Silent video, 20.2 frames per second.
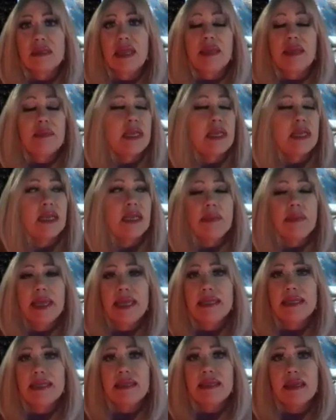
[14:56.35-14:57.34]
I mean,
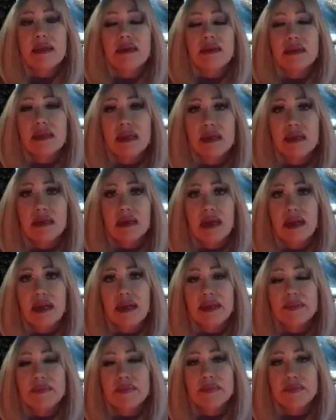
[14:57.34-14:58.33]
unmanned. They're
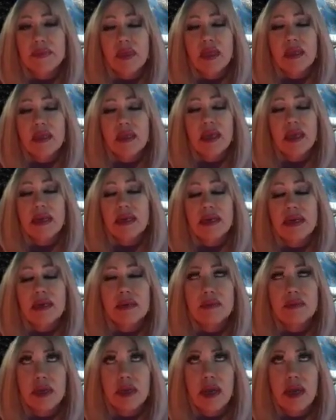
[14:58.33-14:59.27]
not unarmed.